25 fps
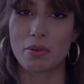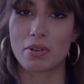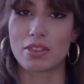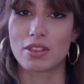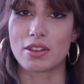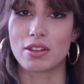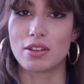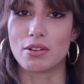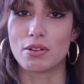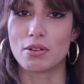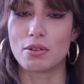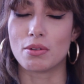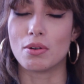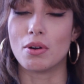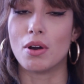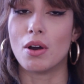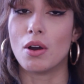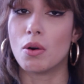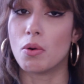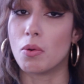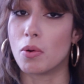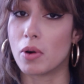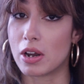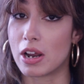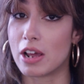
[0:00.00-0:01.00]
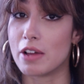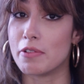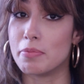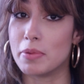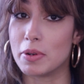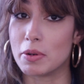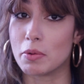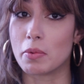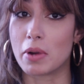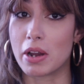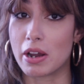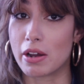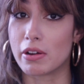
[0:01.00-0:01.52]
with you what I've
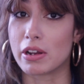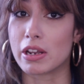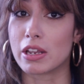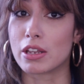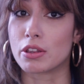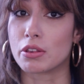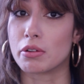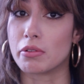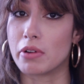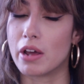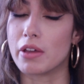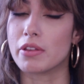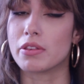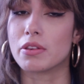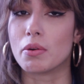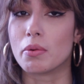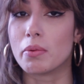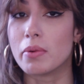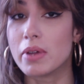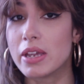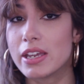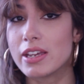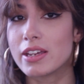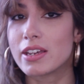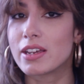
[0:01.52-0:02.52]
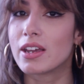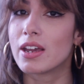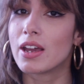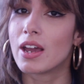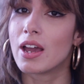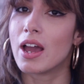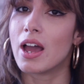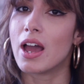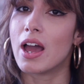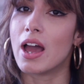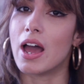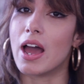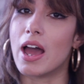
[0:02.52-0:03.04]
been wearing throughout the week.
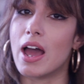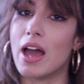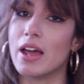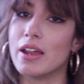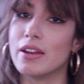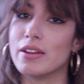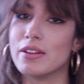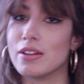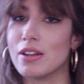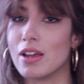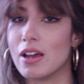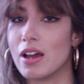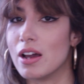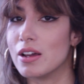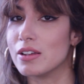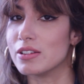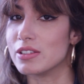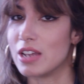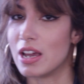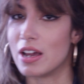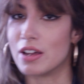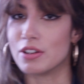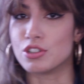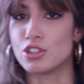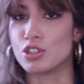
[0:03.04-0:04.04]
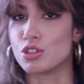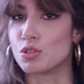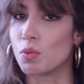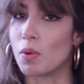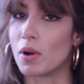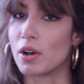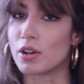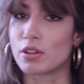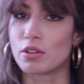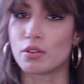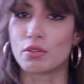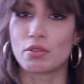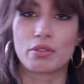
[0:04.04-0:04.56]
And yeah, just
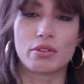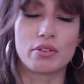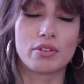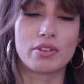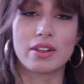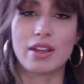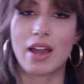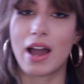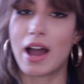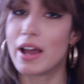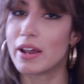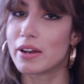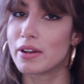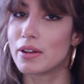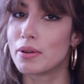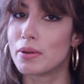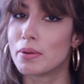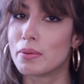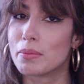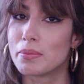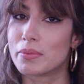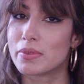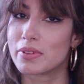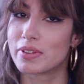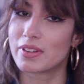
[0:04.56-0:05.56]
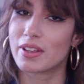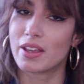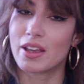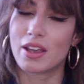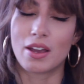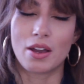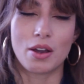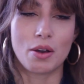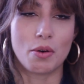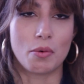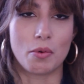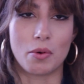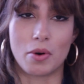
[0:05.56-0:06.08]
walk you through the items,
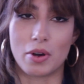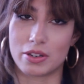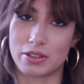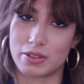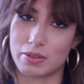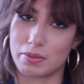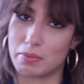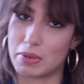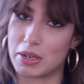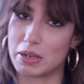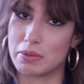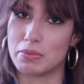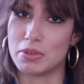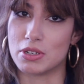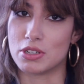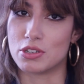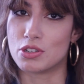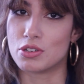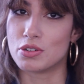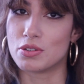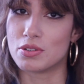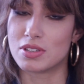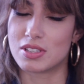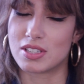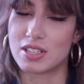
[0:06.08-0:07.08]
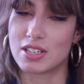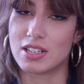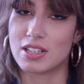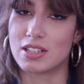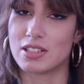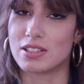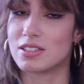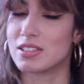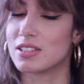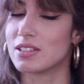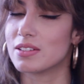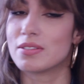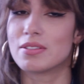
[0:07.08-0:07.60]
what made me choose
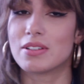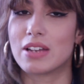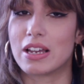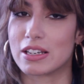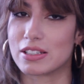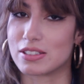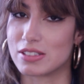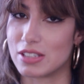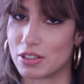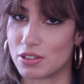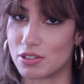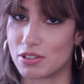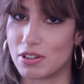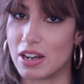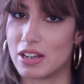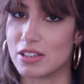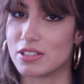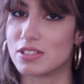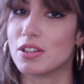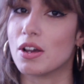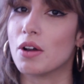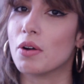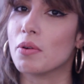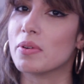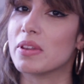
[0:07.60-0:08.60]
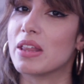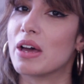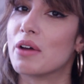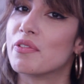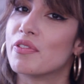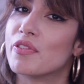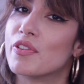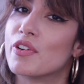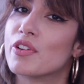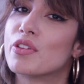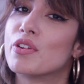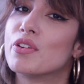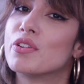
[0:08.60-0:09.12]
it, etc. So without
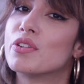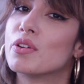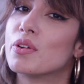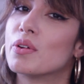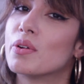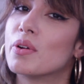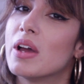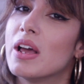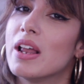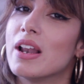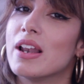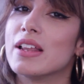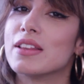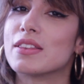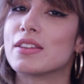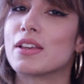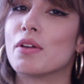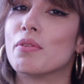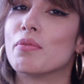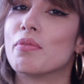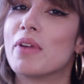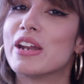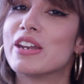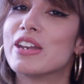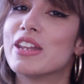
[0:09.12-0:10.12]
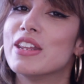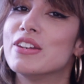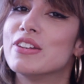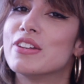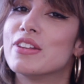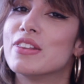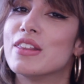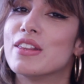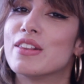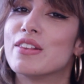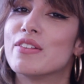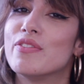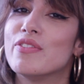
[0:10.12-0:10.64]
further ado, let's get right
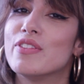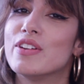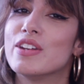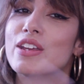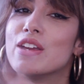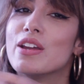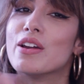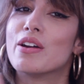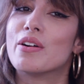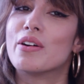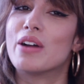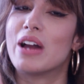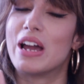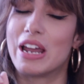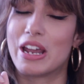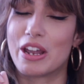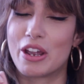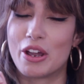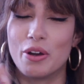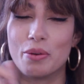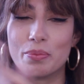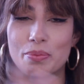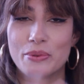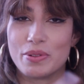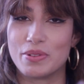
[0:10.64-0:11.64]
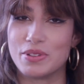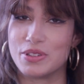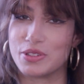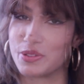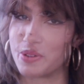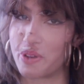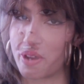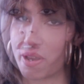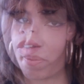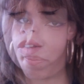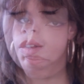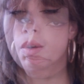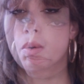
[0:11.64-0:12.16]
into this video. I hope you
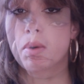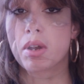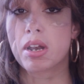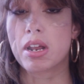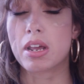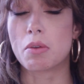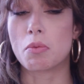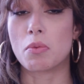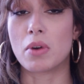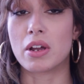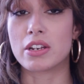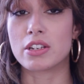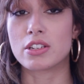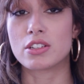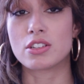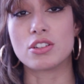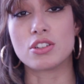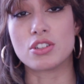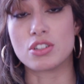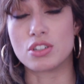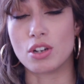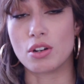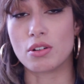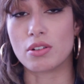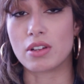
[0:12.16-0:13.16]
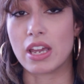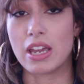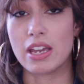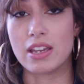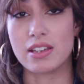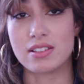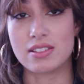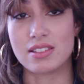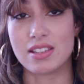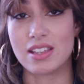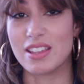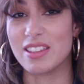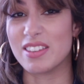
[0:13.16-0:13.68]
enjoy. So what I wanted to
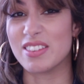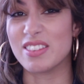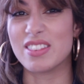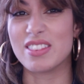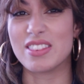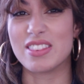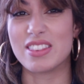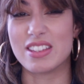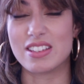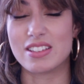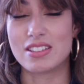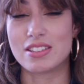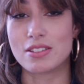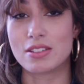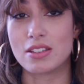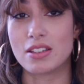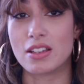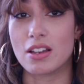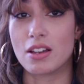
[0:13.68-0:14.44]
showcase in this